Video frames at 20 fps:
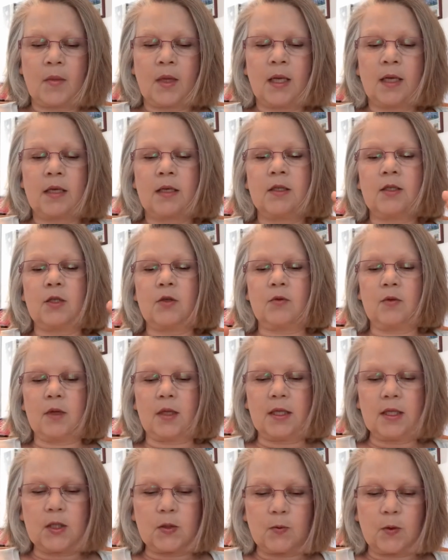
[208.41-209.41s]
So
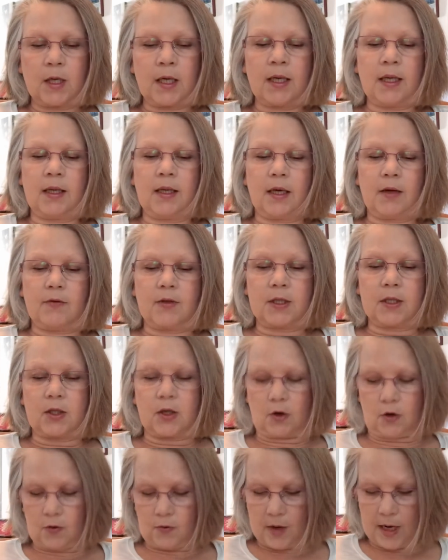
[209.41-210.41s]
this one I love is
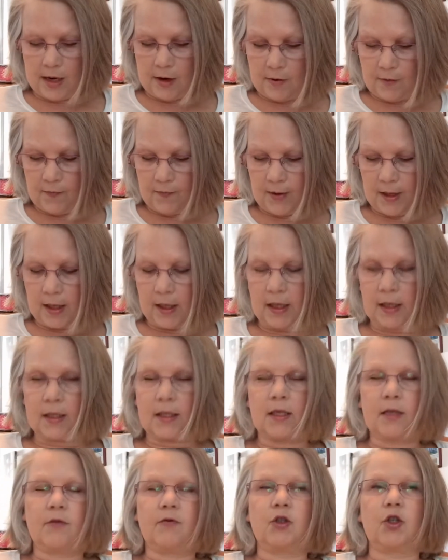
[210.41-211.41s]
the greater feelings
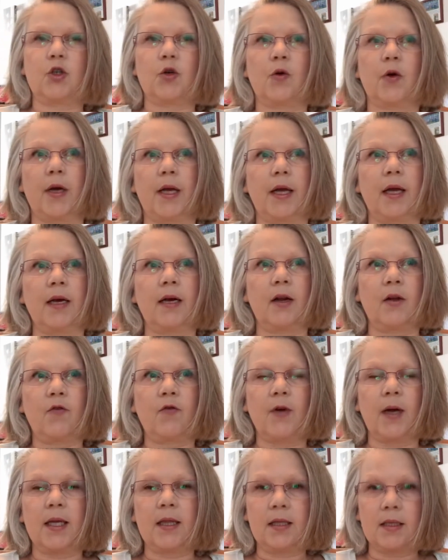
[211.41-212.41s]
of joy. And I
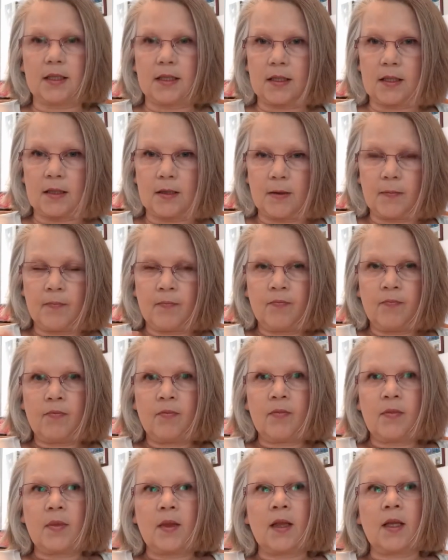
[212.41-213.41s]
find this,
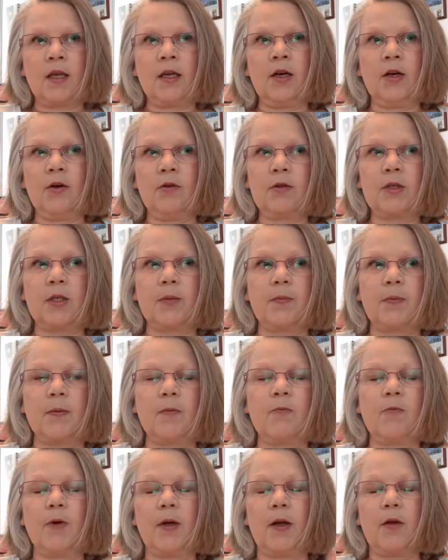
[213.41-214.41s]
you know,
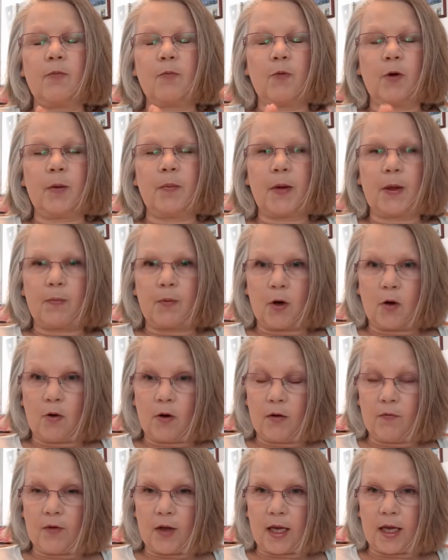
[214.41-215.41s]
if when people go
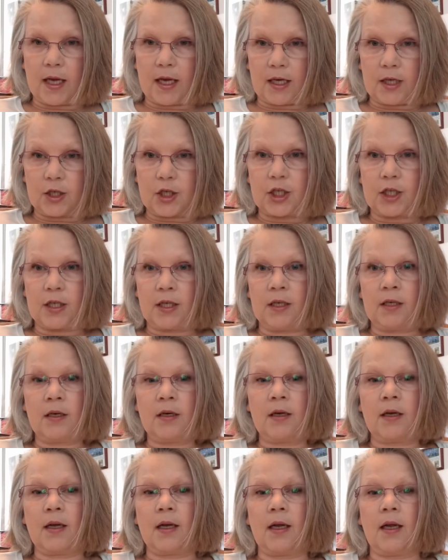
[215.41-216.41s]
on vacation
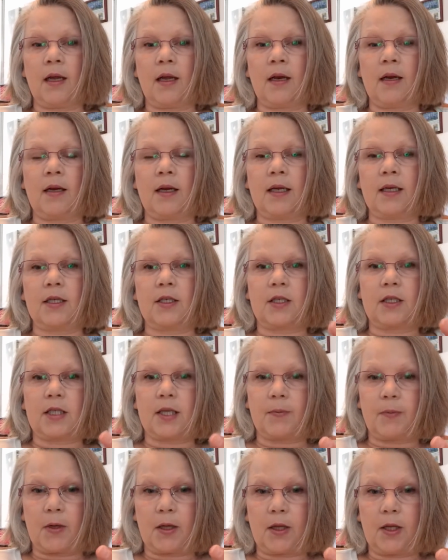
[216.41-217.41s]
and they
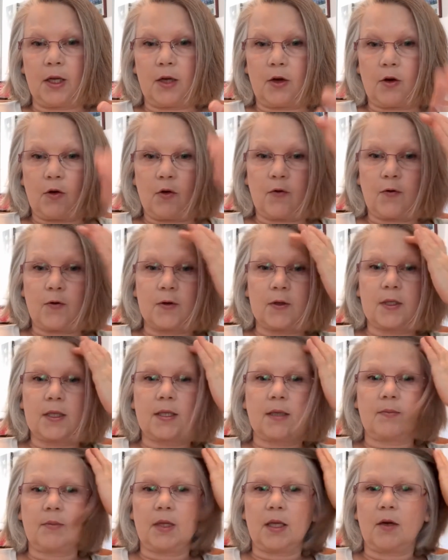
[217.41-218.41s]
typically go for
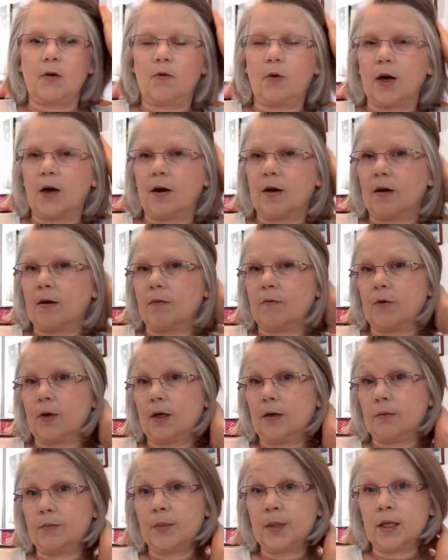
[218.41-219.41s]
something where,
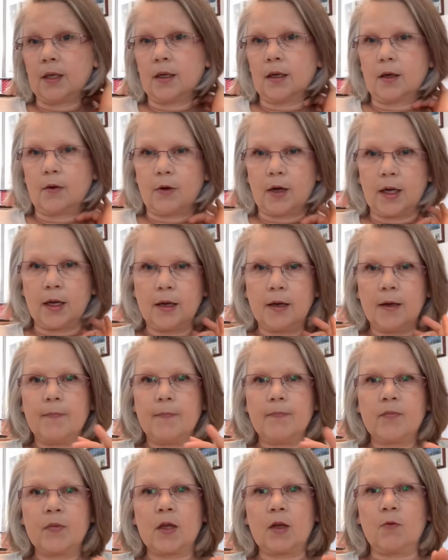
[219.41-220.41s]
well, me anyway,
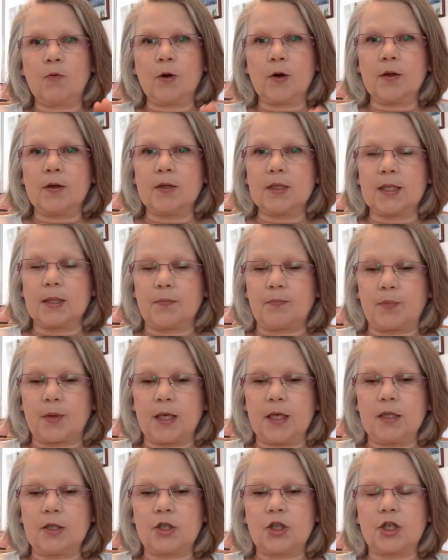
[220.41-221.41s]
where there's a
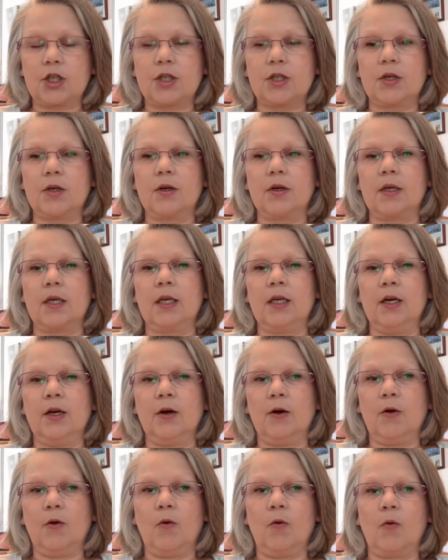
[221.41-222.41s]
beach, you
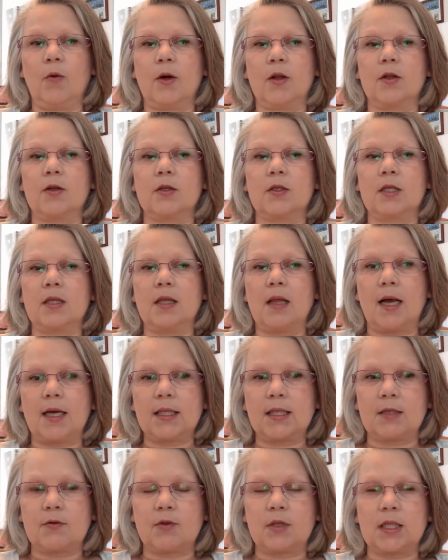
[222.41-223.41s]
know, where there's
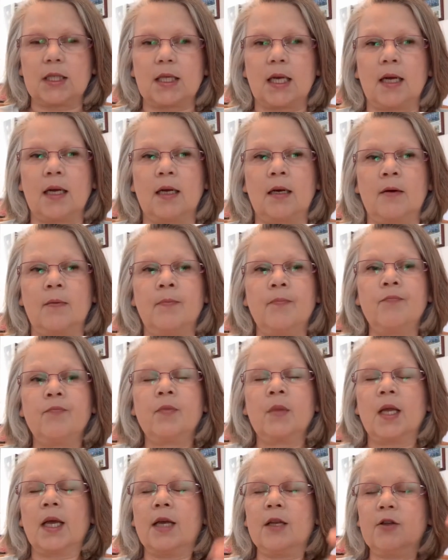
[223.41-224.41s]
lots of sun,
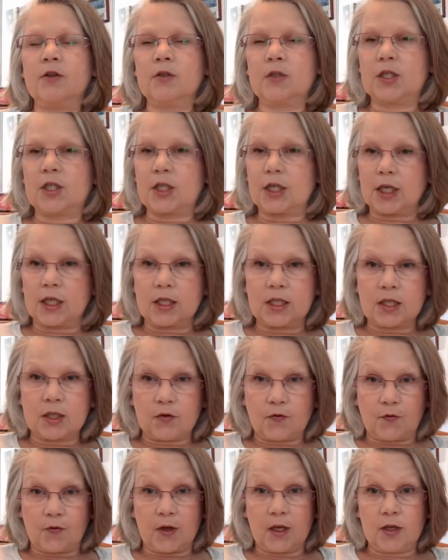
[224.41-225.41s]
and you just
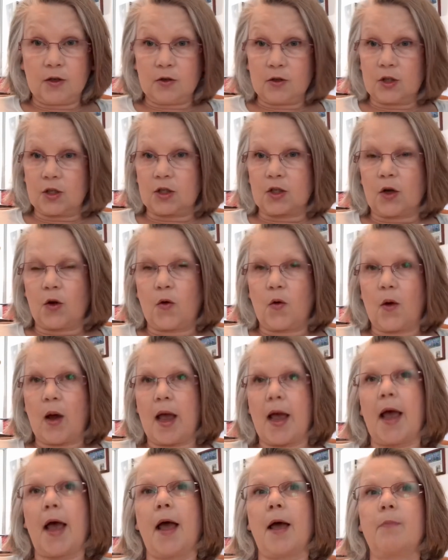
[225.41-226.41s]
feel so
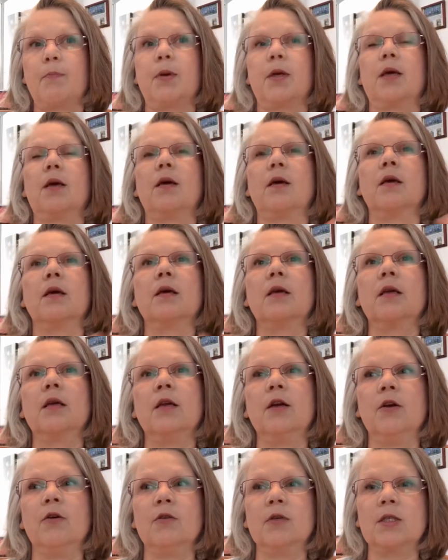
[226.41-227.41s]
happy. You
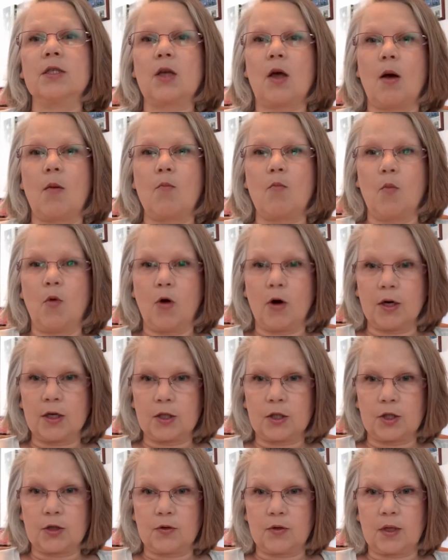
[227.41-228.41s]
know, it's got more to
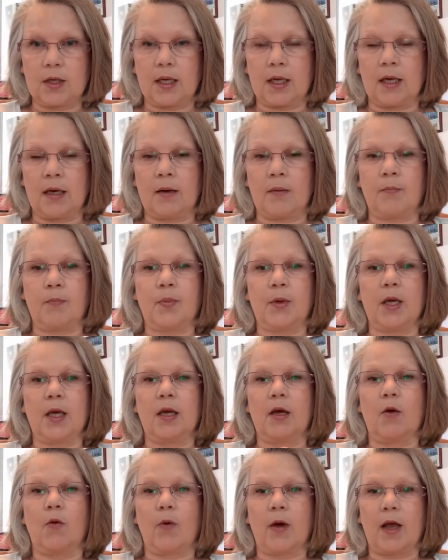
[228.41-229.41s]
do than
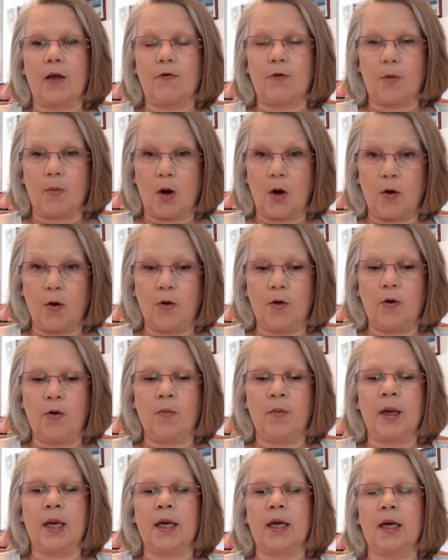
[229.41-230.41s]
being away from
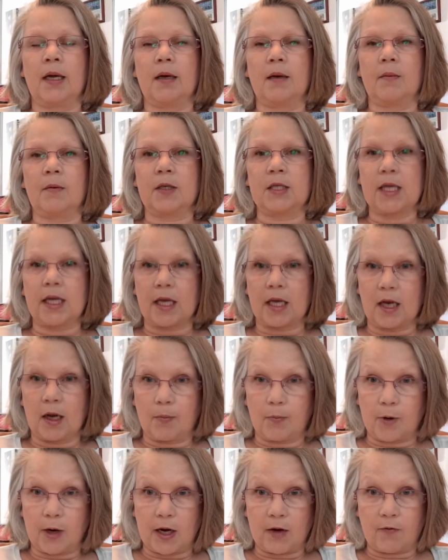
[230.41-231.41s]
home and taking a
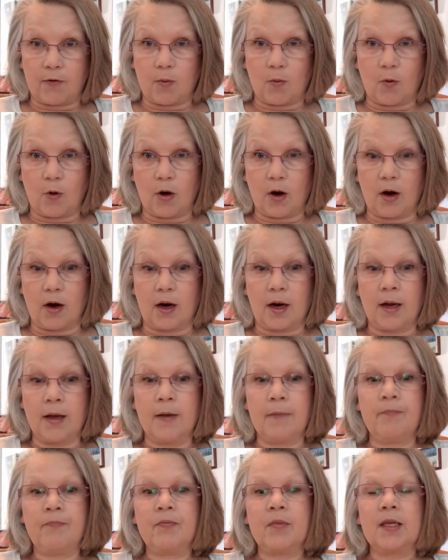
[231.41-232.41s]
break from work.
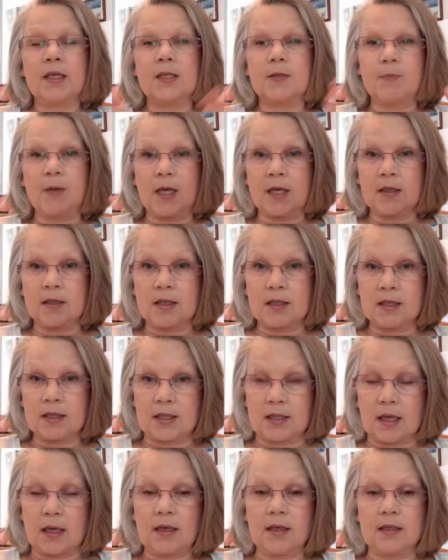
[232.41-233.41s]
It's because the
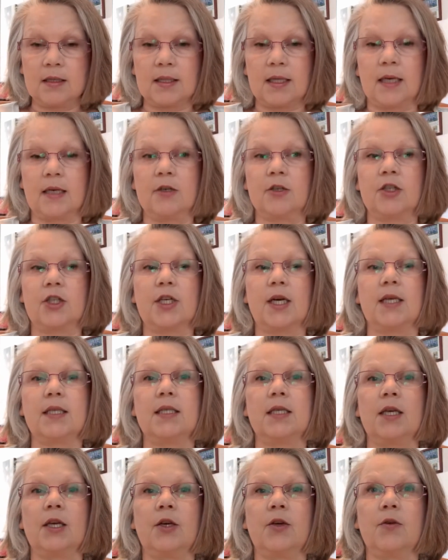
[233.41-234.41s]
sun is
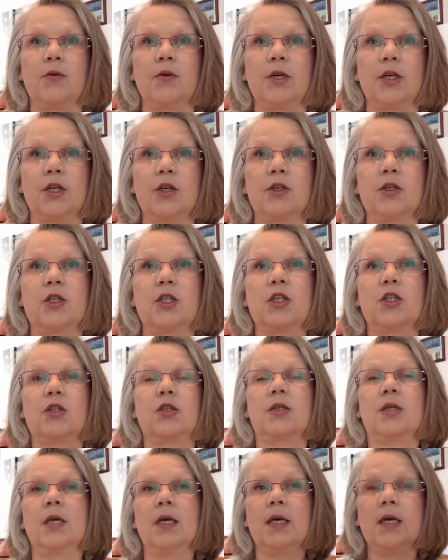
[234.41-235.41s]
energizing you and you're
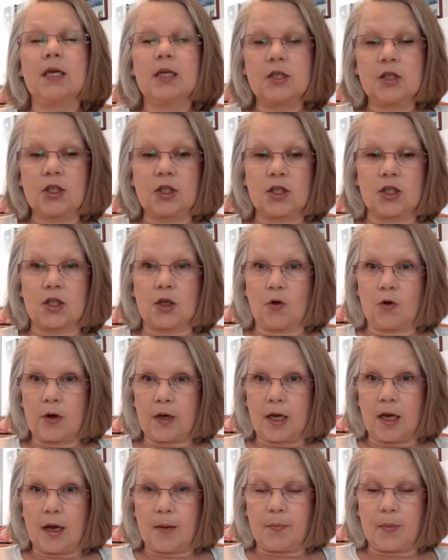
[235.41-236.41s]
just
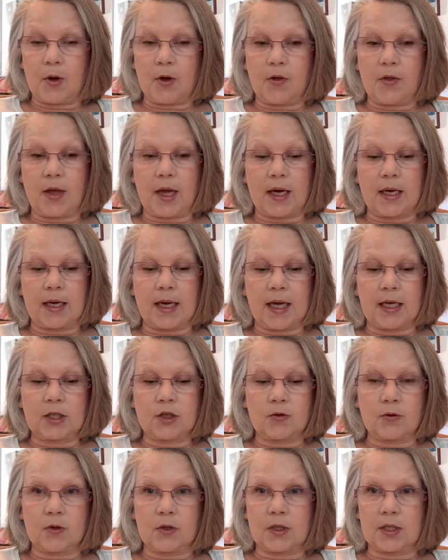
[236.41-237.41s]
soaking up all that
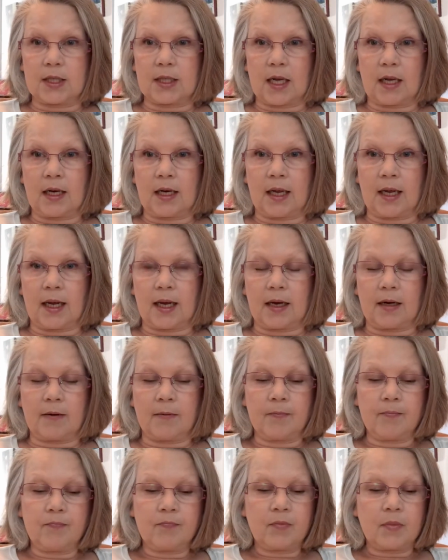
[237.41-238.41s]
natural sunlight.
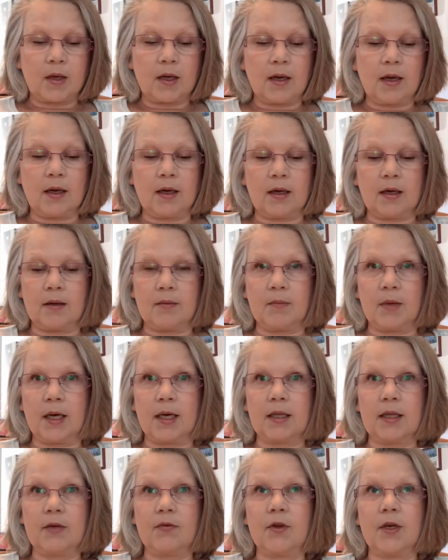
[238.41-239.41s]
I
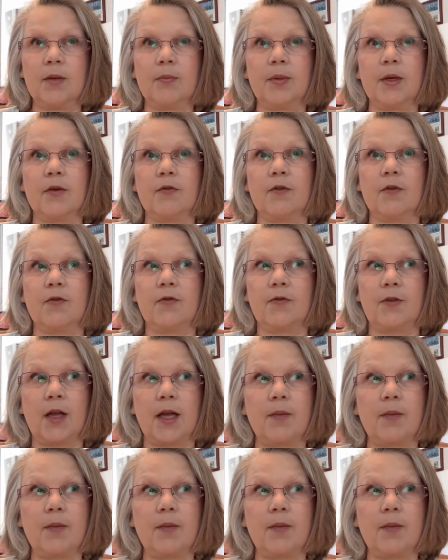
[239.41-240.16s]
live in a bit of a flight